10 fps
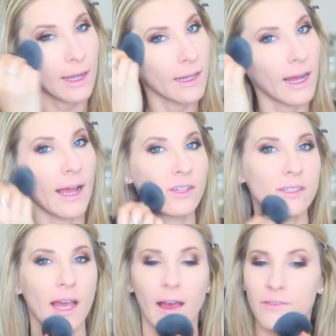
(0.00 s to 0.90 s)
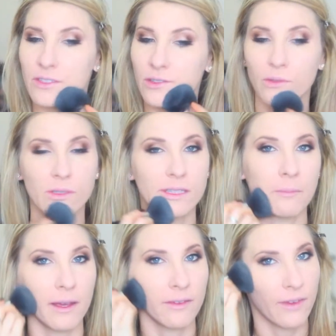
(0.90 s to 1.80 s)
And I just have to
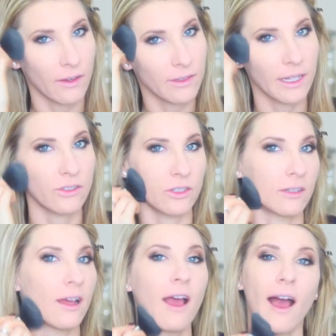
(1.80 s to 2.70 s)
set my foundation.